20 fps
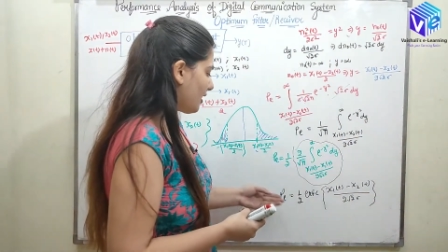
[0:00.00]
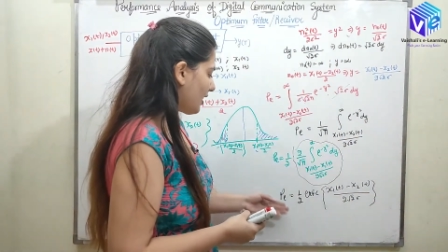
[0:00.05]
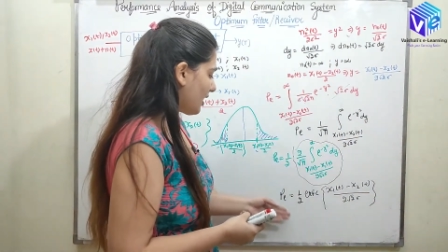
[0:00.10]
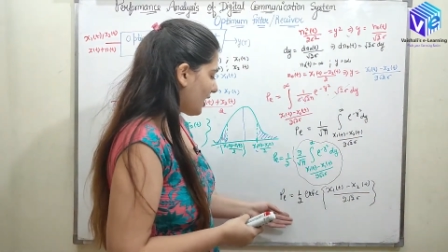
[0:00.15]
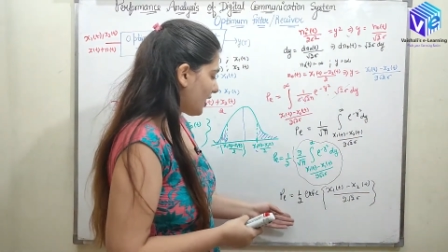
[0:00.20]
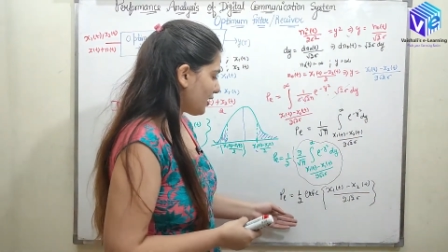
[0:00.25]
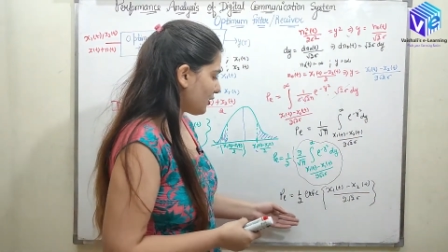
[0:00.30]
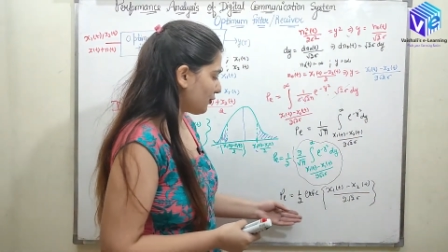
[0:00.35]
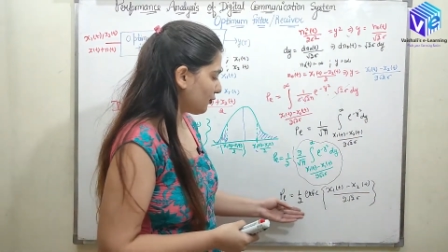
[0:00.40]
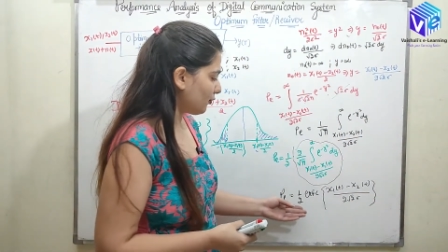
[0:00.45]

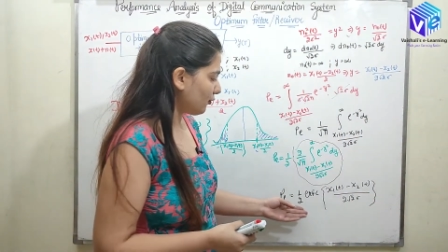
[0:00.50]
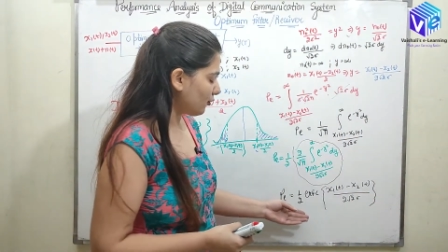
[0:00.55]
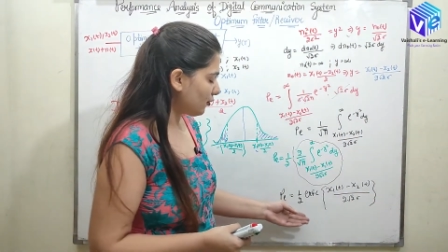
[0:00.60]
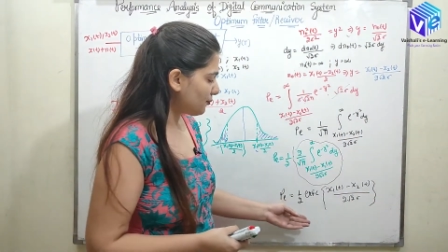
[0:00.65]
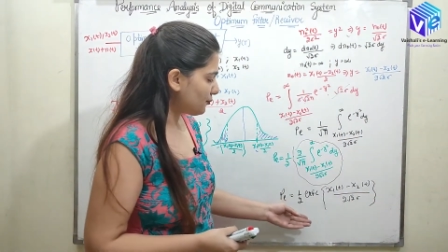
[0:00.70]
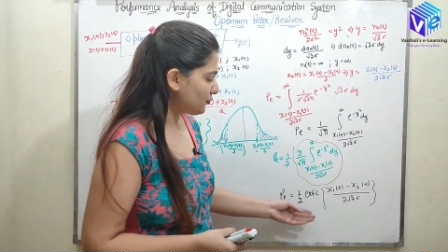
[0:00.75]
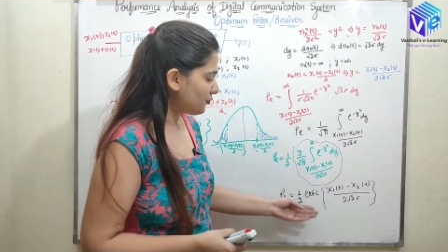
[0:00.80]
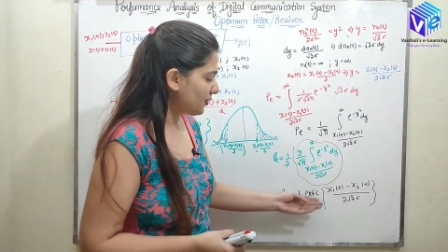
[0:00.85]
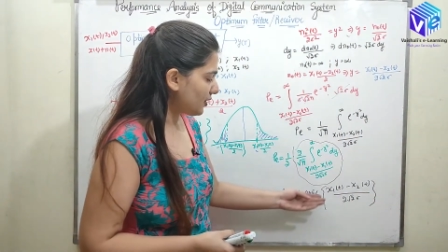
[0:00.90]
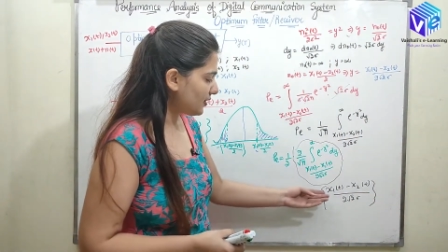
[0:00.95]
I
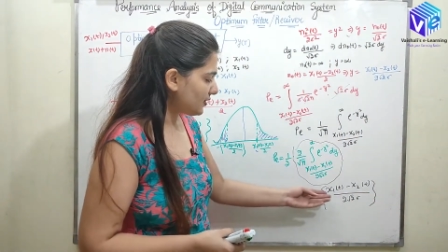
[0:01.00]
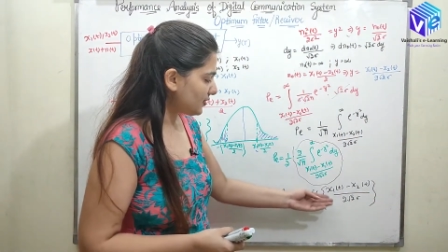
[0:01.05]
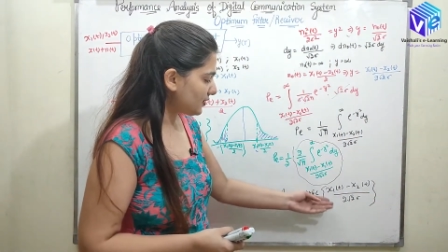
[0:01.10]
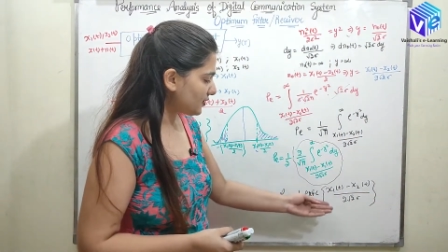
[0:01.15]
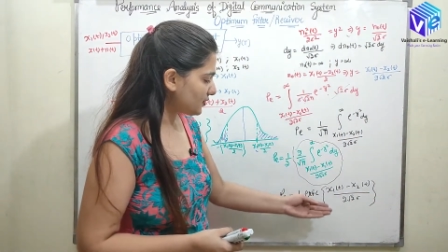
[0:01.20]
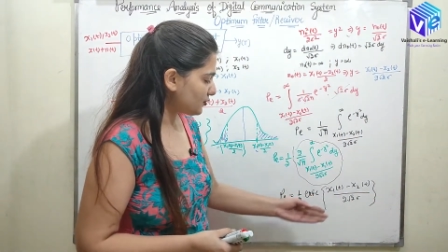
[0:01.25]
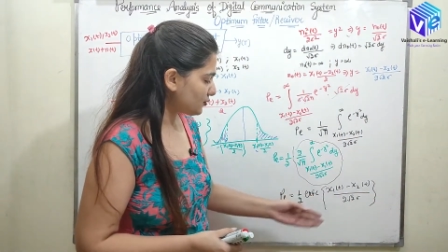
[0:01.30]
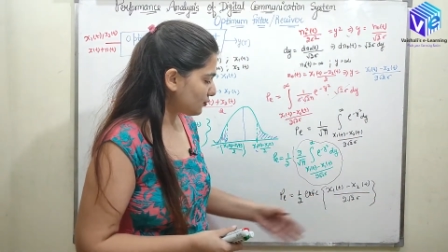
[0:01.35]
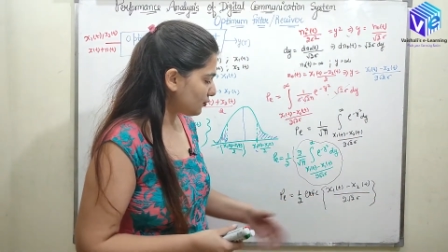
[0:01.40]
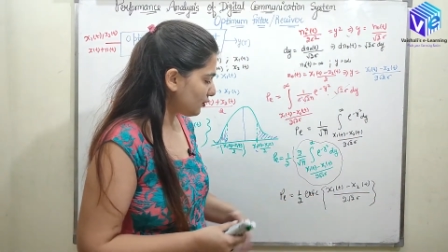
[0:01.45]
hope you
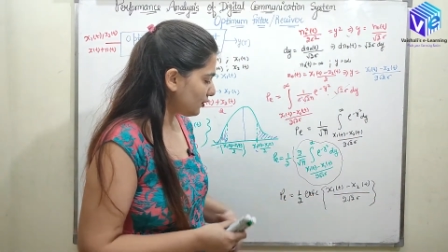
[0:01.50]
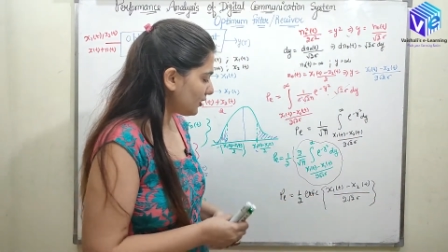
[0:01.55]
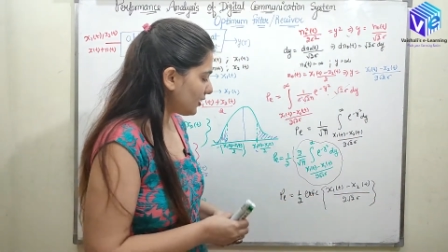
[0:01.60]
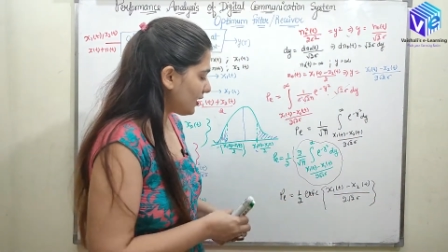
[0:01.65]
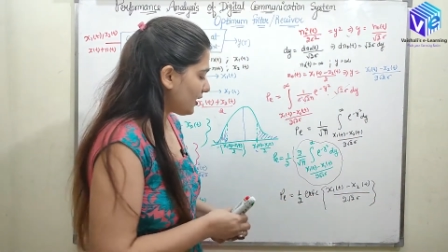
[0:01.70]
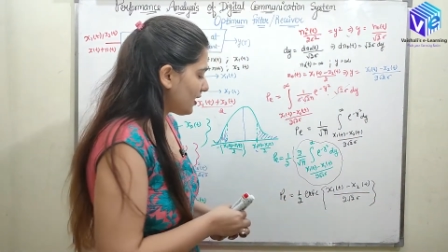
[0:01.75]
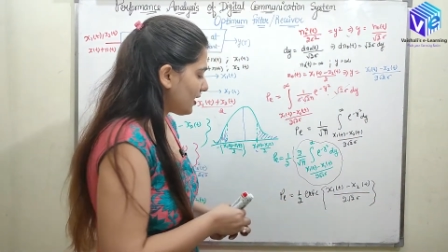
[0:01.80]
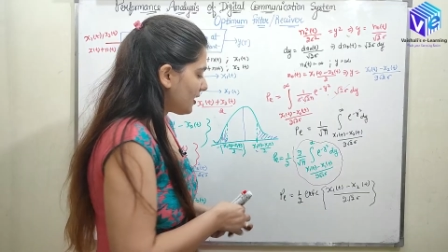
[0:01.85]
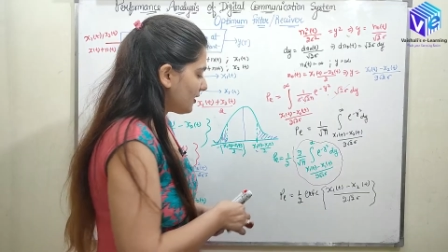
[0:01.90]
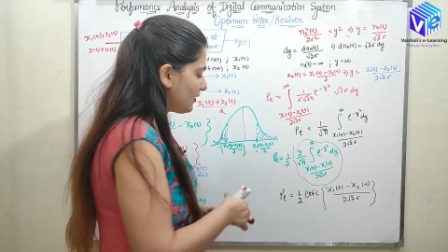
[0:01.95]
understood,
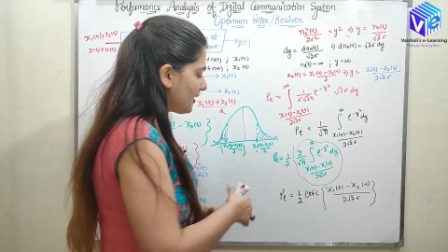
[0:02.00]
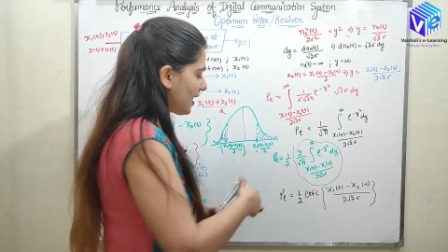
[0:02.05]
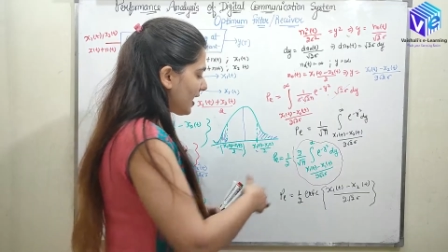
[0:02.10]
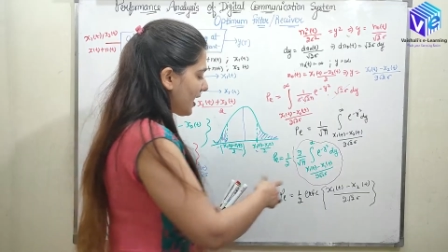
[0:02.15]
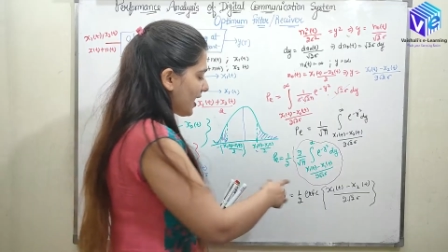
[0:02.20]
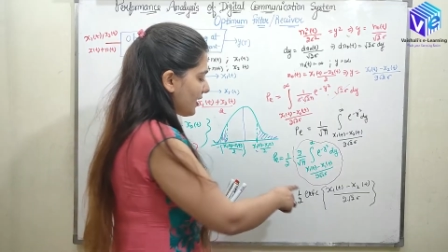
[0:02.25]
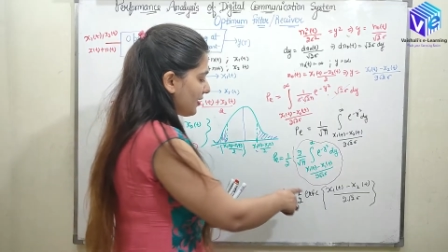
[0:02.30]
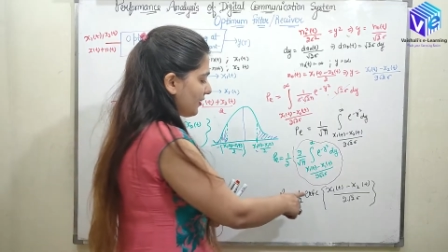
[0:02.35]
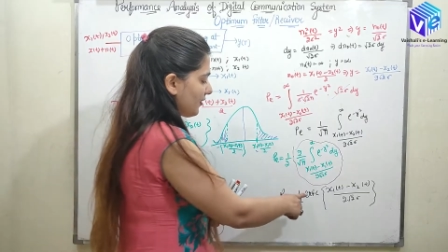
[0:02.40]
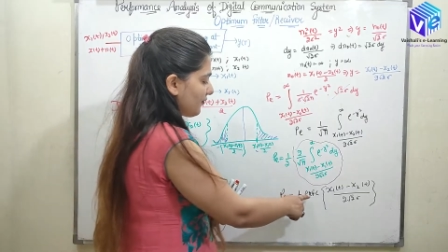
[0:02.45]
the
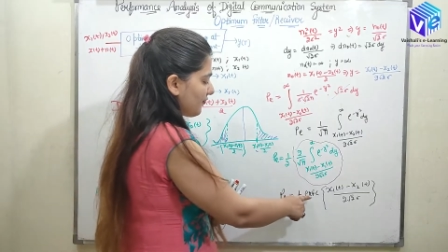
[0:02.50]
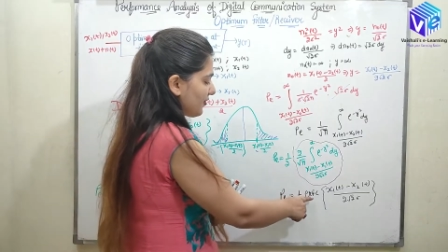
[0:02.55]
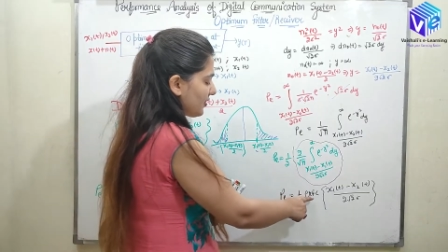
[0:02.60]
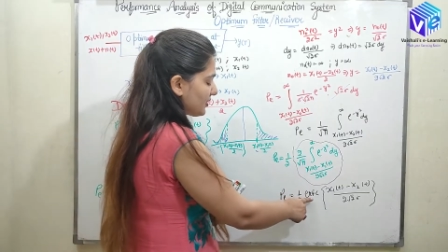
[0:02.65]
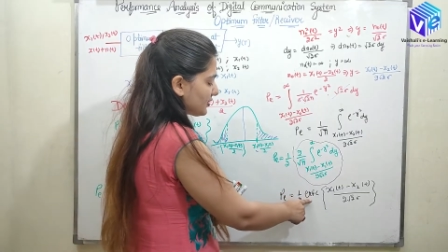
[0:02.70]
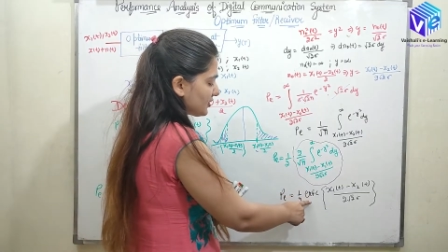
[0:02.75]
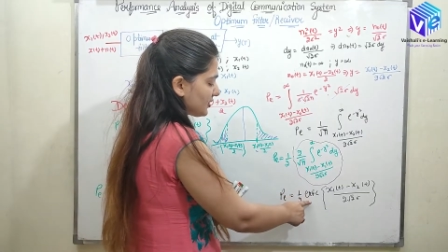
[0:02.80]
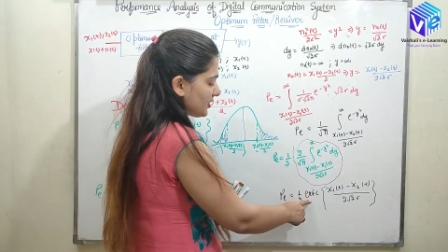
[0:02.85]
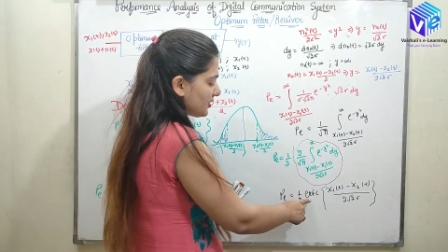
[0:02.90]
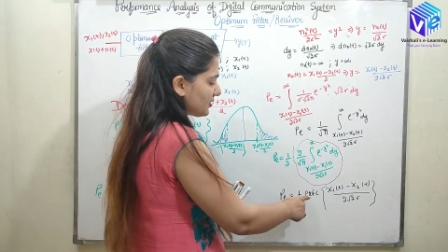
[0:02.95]
error
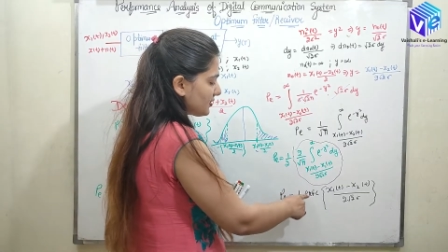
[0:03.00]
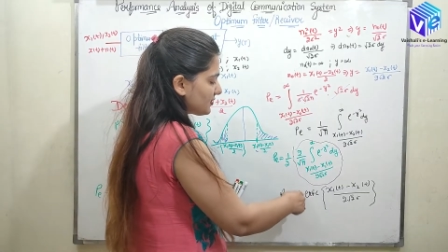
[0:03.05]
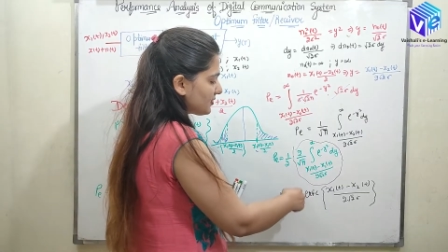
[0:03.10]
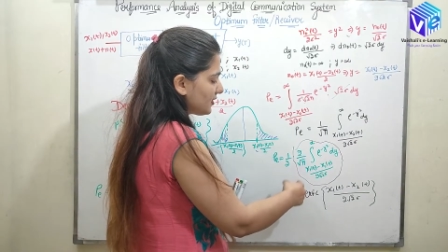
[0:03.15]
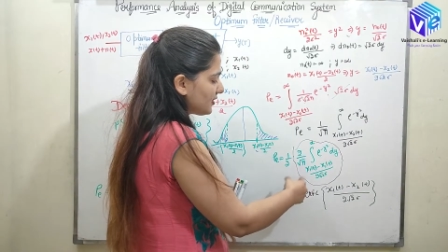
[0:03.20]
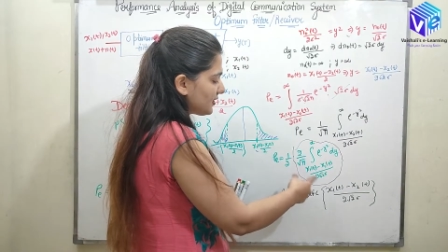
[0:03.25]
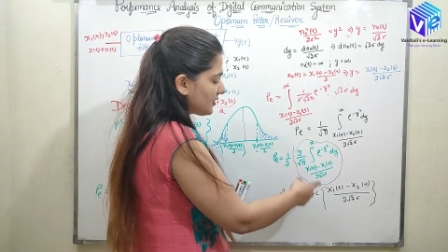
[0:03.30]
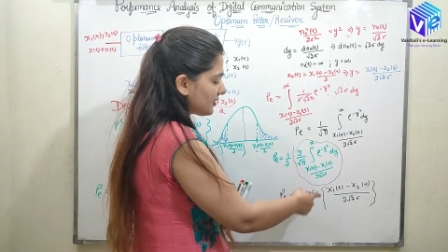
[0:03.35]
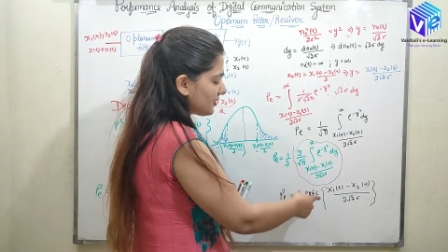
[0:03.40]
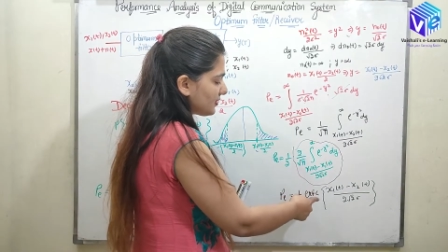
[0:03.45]
function is
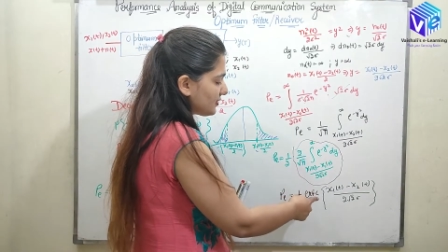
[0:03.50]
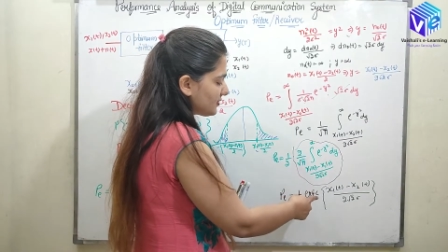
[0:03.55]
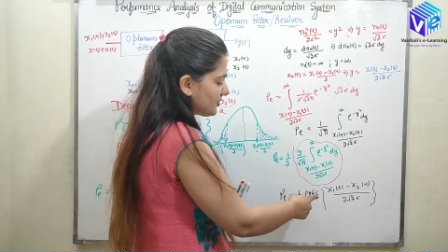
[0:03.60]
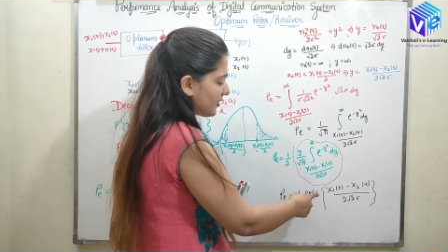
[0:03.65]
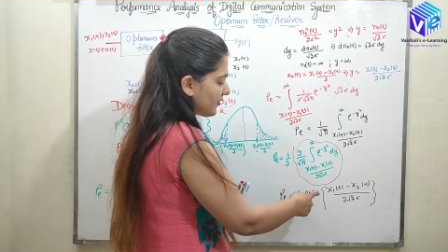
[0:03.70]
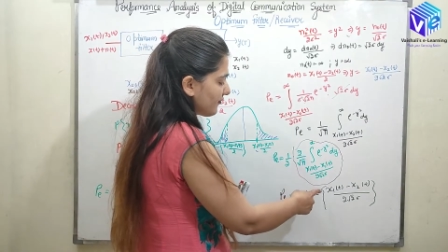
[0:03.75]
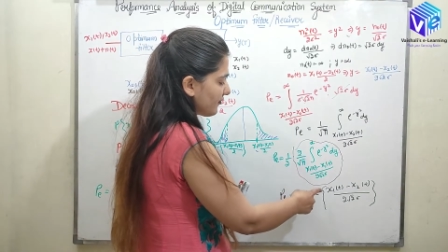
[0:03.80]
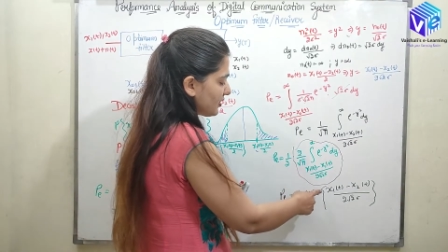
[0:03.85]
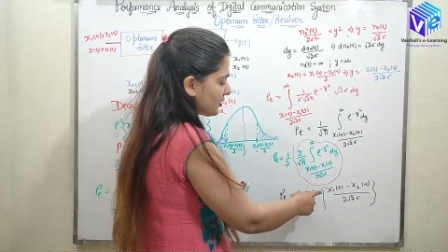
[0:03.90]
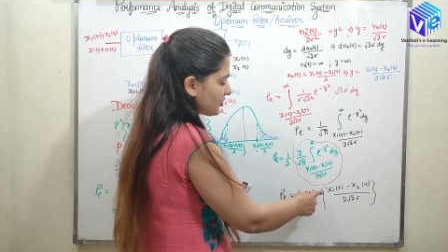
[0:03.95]
a
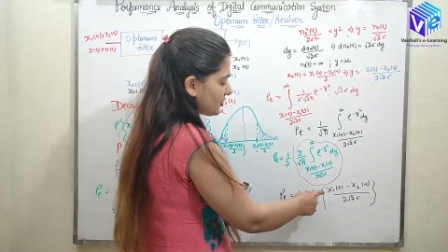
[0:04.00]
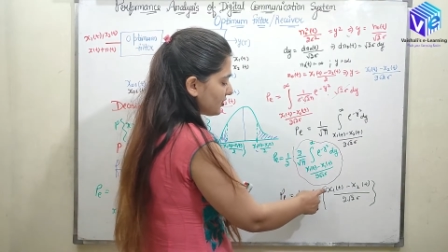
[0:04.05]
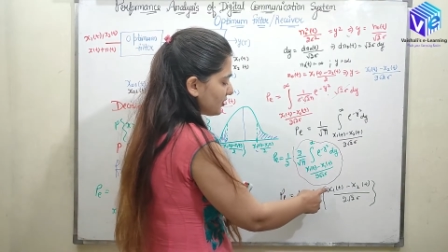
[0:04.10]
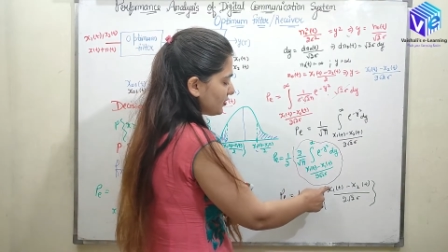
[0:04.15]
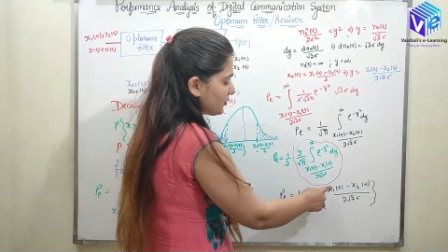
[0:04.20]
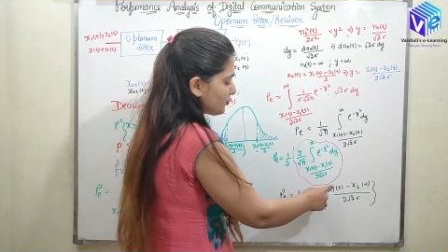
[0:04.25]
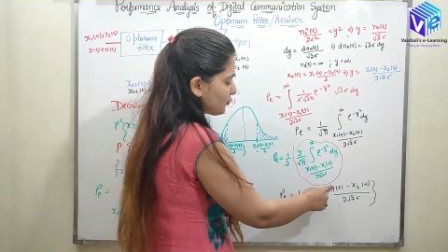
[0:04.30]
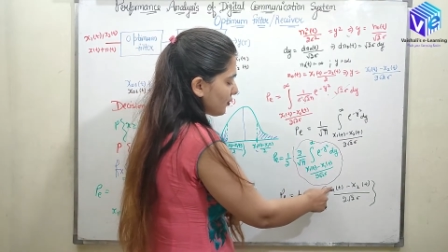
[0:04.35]
decreasing function.